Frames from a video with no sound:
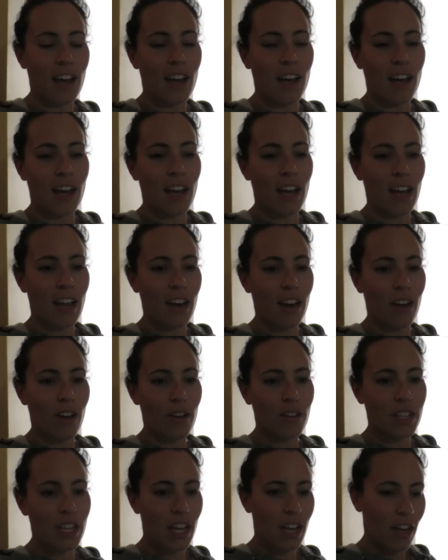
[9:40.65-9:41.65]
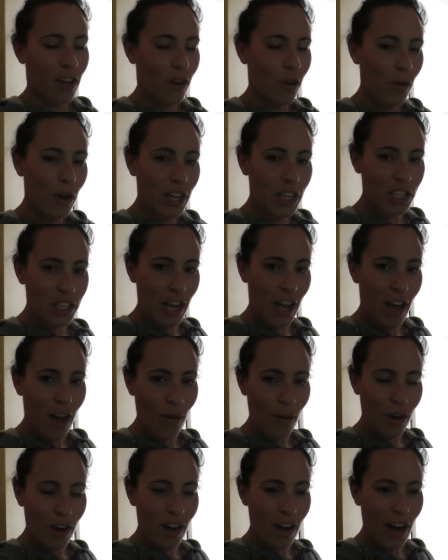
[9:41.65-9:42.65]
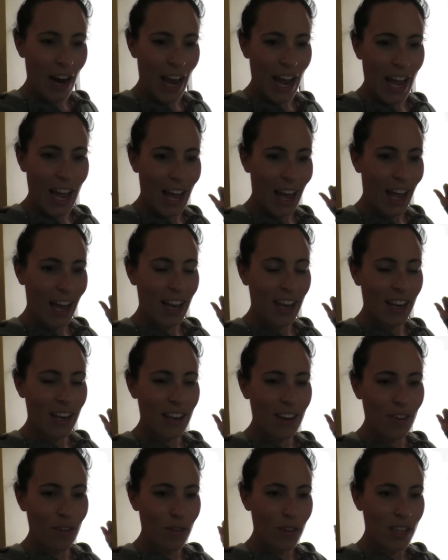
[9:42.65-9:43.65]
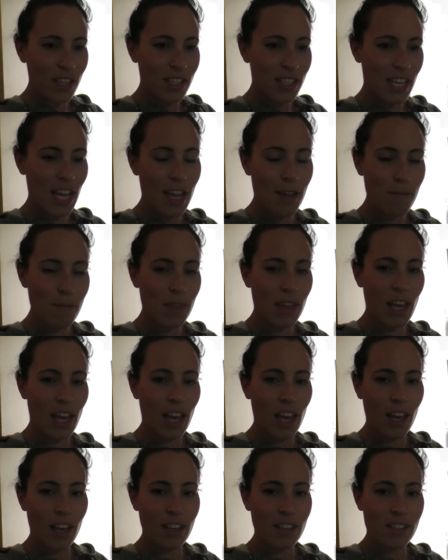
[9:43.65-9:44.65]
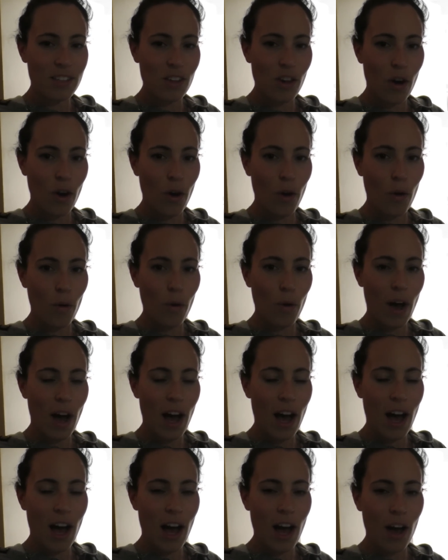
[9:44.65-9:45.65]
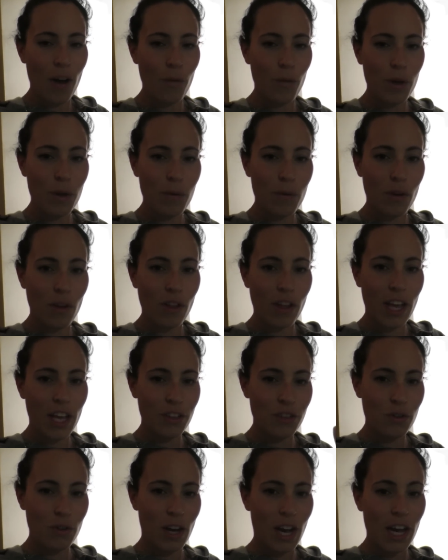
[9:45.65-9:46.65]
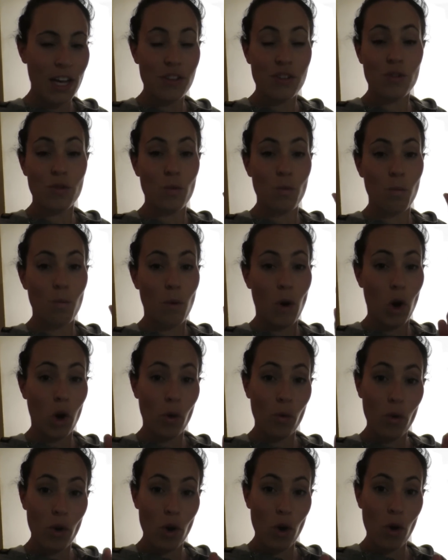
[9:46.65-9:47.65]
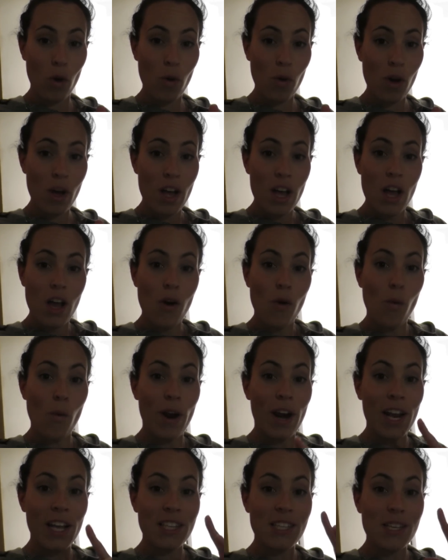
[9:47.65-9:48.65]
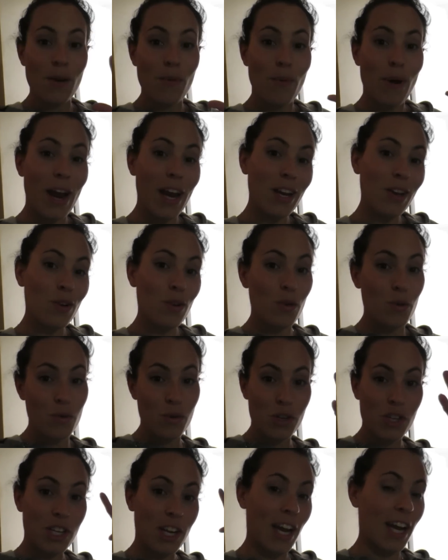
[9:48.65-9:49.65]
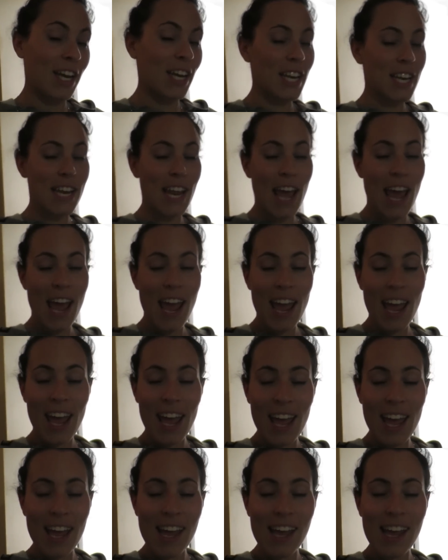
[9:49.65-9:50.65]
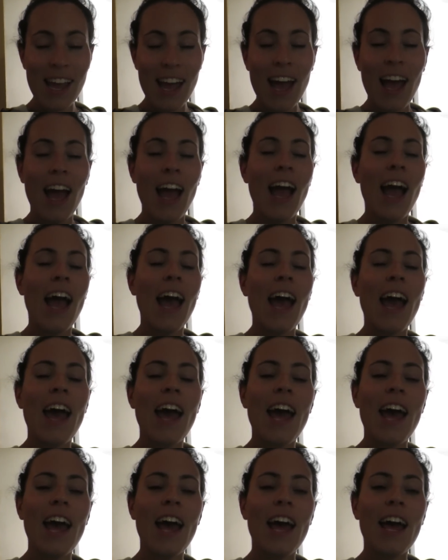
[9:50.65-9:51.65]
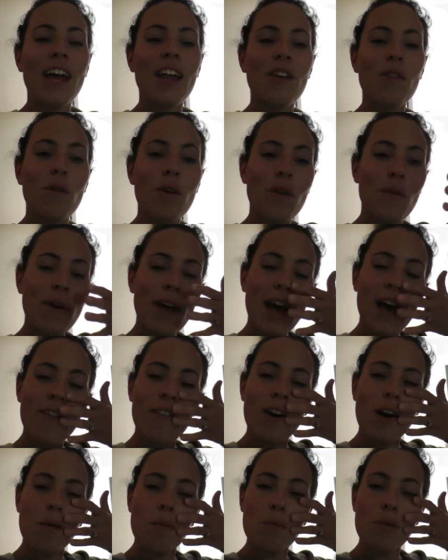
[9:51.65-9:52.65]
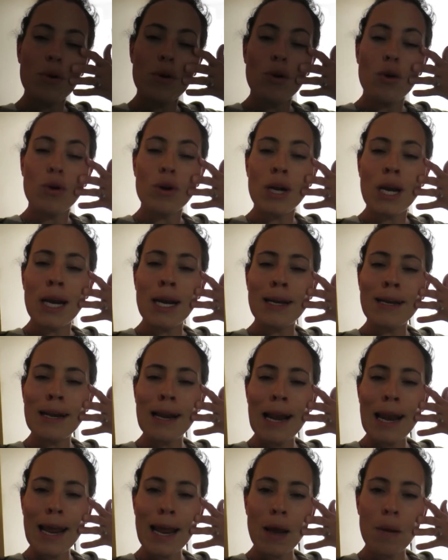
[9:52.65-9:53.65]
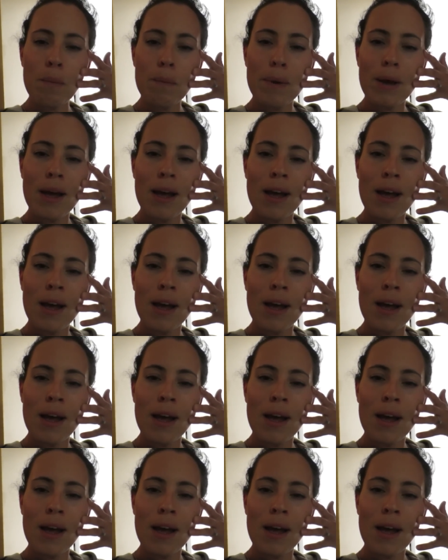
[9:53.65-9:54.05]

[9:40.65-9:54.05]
I'm gonna go take a quick shower and do the same thing. So we will catch you guys tomorrow when it's a bright new shiny day. And when we have a beauty sleep.